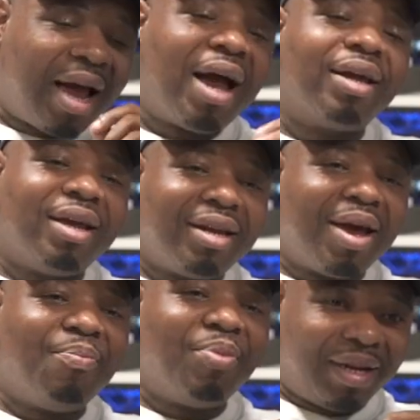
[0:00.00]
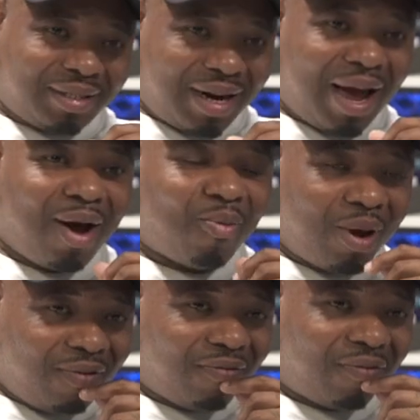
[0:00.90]
I get that blessing I was
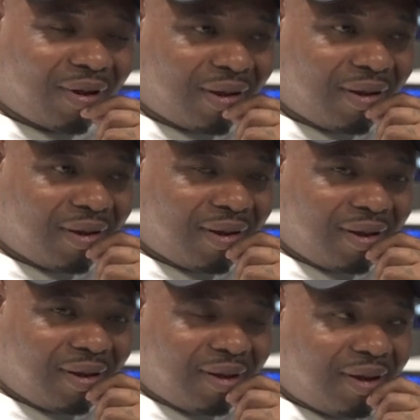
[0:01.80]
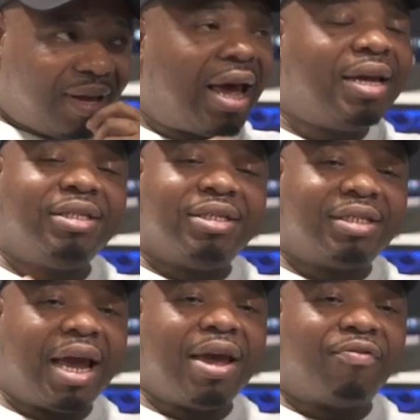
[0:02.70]
waiting for. It ain't just
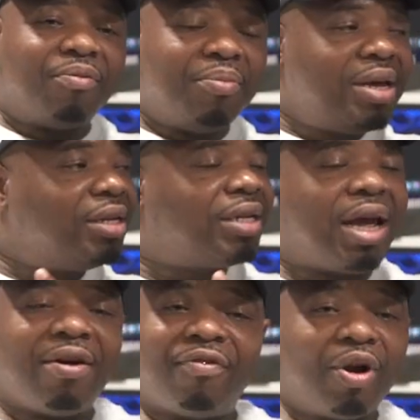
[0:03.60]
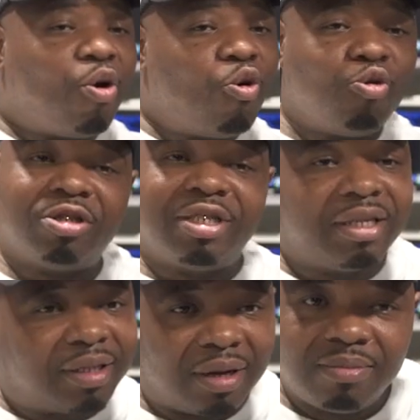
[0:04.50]
changed for me, it changed for the whole
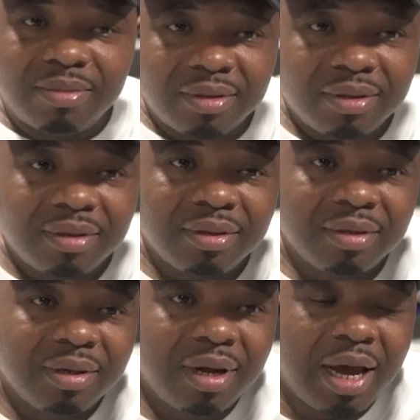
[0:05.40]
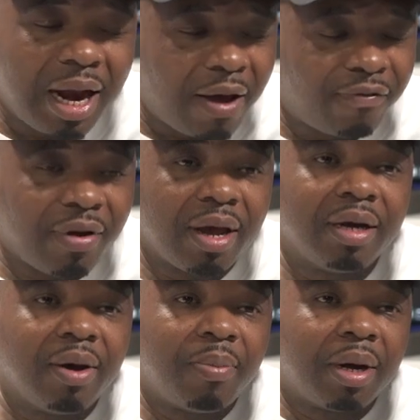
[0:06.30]
system. And I
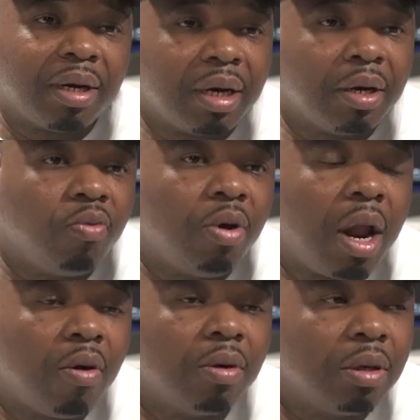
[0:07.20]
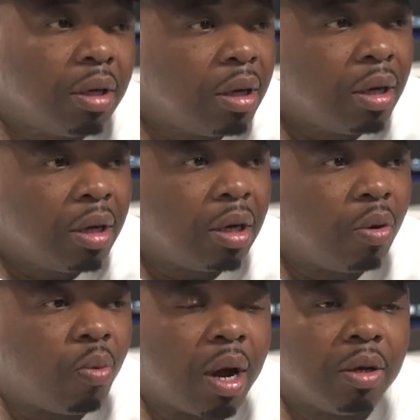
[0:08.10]
fell up under the new law. The
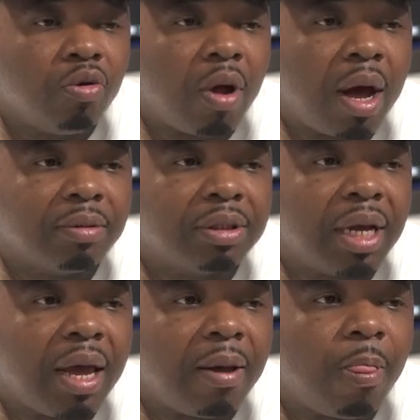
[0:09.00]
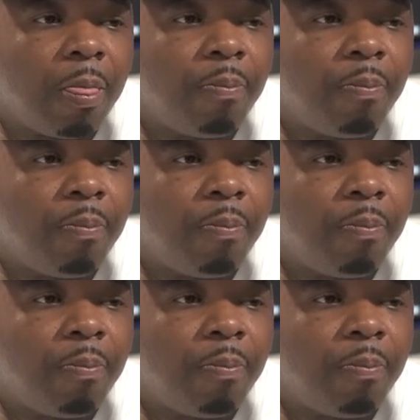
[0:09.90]
well, you know what I'm saying?